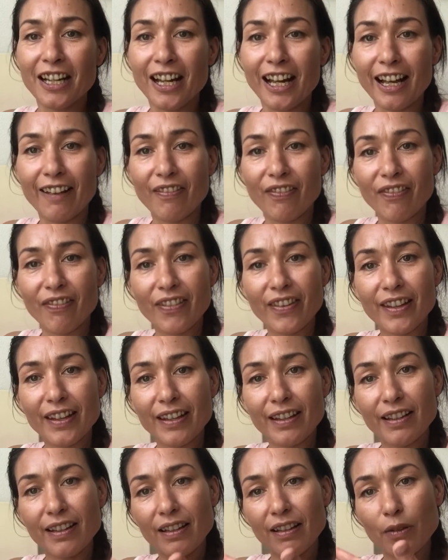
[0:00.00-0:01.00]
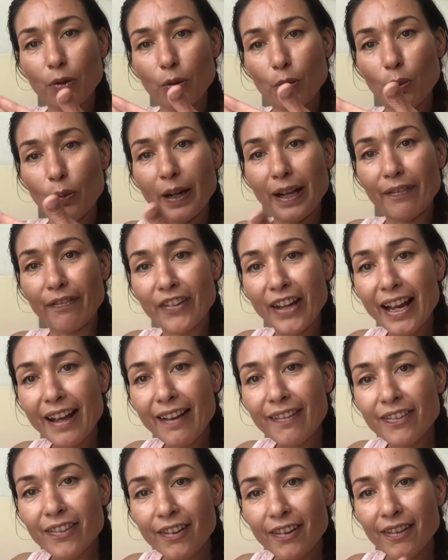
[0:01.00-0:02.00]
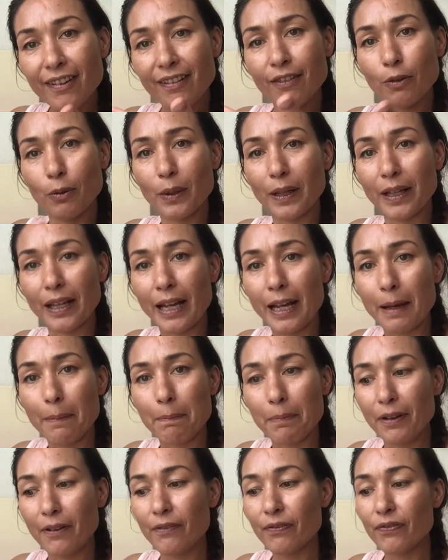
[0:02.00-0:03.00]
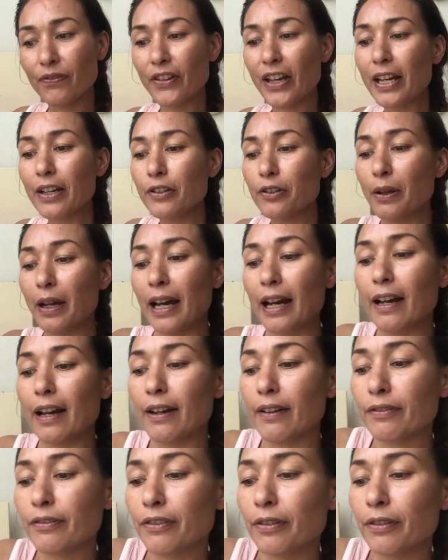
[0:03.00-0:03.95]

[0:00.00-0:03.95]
And when that will happen, then you have